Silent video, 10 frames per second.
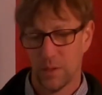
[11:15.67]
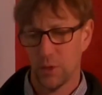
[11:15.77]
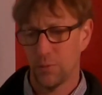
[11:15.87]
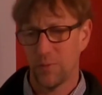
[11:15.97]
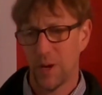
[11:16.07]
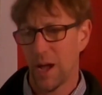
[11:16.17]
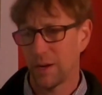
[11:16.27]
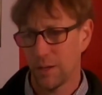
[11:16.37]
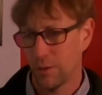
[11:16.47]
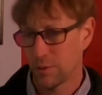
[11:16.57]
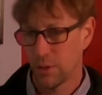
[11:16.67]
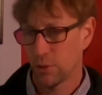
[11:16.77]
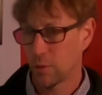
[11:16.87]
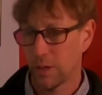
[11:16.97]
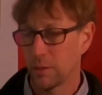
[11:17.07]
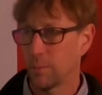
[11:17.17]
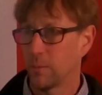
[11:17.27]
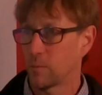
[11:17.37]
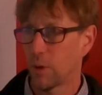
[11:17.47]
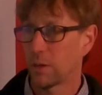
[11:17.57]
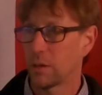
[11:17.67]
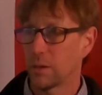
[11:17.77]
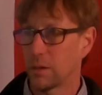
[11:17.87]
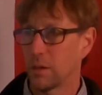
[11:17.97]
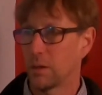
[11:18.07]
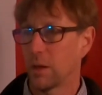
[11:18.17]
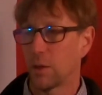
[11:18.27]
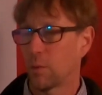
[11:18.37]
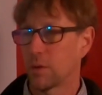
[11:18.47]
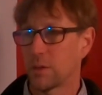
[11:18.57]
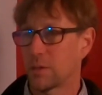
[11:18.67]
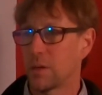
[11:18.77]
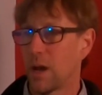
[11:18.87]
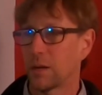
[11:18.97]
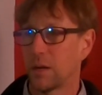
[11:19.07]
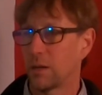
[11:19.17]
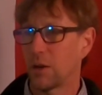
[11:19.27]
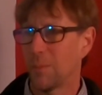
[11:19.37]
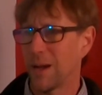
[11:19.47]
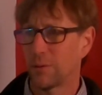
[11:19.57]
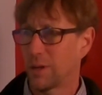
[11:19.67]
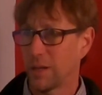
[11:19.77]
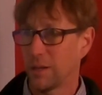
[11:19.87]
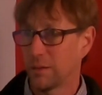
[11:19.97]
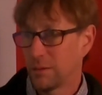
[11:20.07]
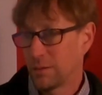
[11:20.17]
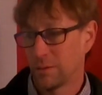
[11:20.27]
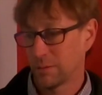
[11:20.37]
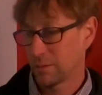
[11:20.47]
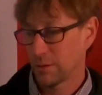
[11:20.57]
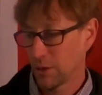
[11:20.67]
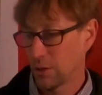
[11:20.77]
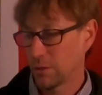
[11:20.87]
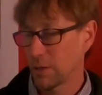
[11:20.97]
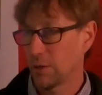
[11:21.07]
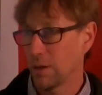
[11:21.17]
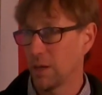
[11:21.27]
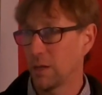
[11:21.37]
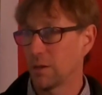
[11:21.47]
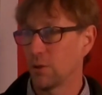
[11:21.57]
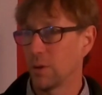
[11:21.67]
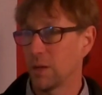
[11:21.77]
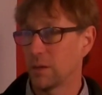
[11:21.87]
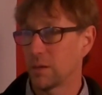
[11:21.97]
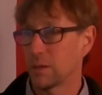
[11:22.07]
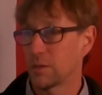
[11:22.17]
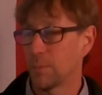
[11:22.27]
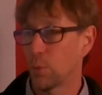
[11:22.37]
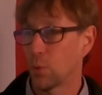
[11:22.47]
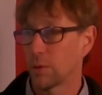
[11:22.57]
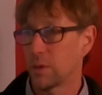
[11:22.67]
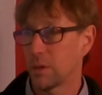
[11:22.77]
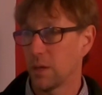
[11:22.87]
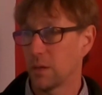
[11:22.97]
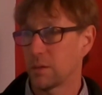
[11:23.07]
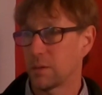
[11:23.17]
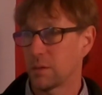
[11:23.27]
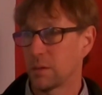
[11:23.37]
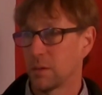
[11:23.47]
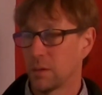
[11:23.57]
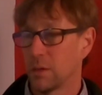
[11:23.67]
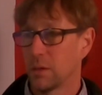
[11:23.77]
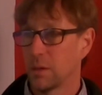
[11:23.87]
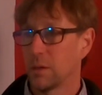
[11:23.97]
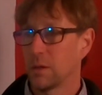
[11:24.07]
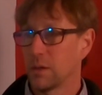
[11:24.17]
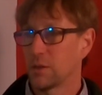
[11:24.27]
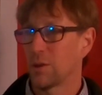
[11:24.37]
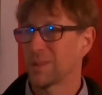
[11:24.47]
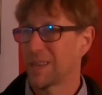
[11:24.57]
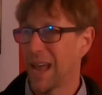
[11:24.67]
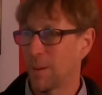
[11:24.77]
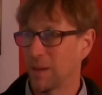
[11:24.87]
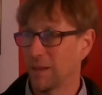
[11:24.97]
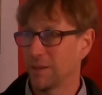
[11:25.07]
You've got to use nutrient, right? In other words, it's not going to come out clean. You need to support the yeast so it's happy.